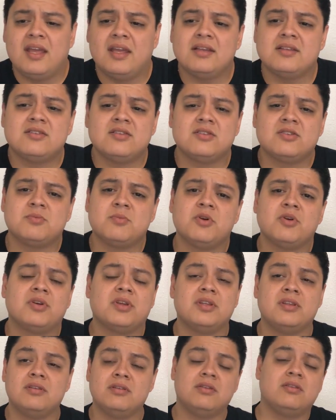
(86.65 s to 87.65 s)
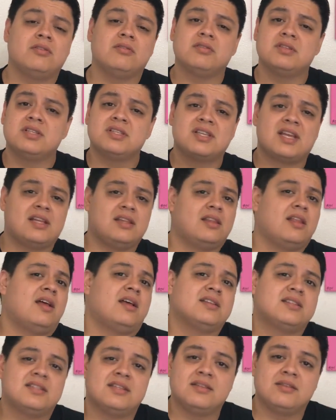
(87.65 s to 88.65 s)
As you're smoking, you'll just get
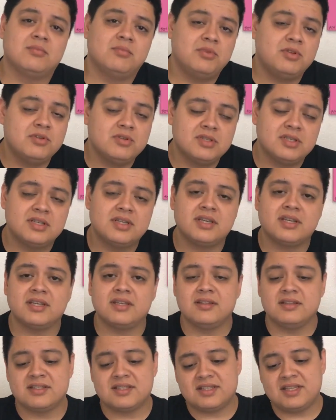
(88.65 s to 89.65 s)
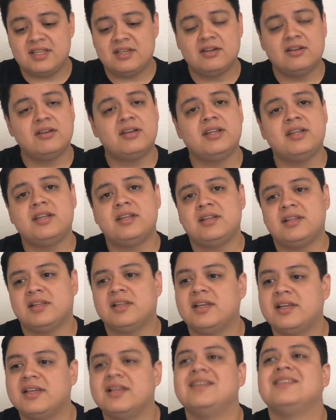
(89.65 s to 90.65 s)
lost in the music, in the scenery.
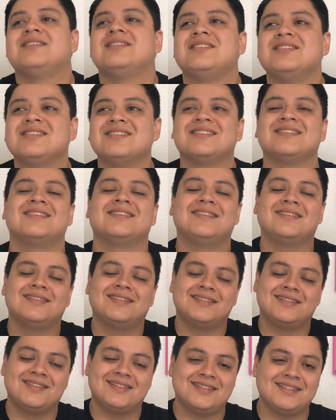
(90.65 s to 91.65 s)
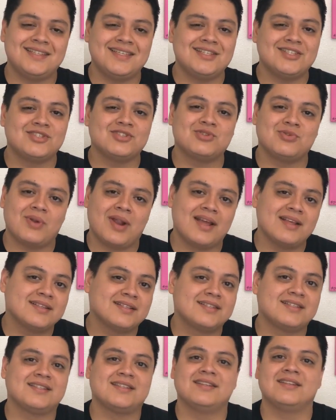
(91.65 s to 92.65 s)
Like, it's just
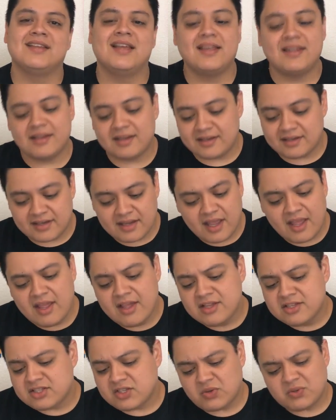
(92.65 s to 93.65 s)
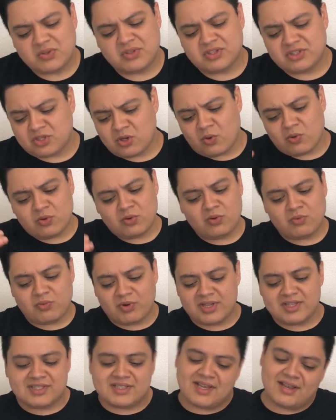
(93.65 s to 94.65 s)
de-stress. And so the total
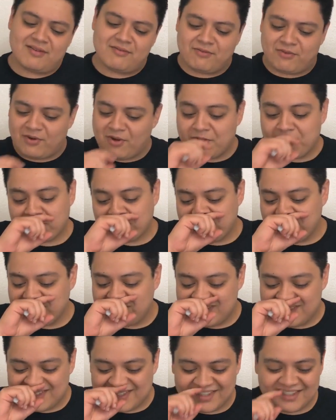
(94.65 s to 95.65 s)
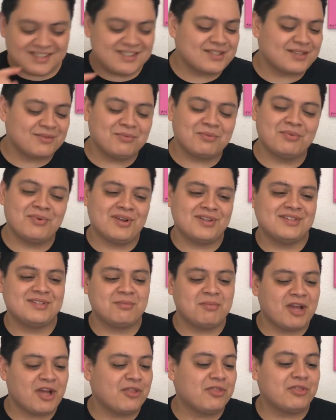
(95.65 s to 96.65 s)
runtime for all three of these things, it runs
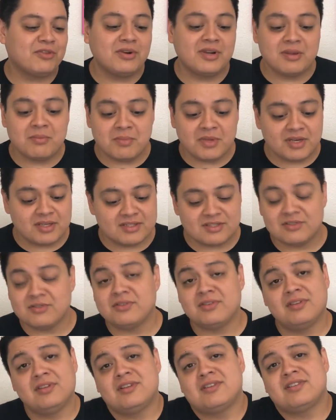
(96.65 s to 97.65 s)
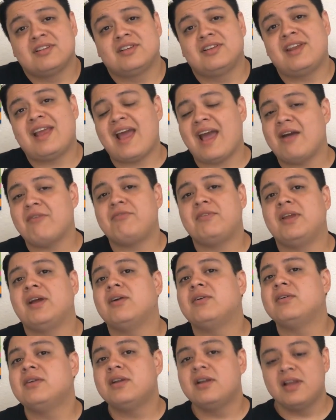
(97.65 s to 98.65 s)
about 30 minutes. So there's a good half an
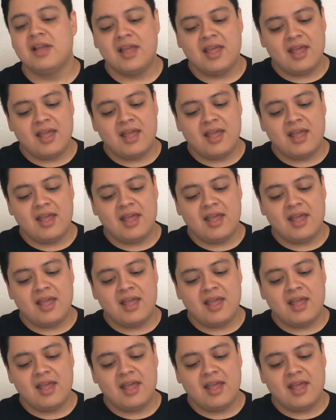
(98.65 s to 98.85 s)
hour.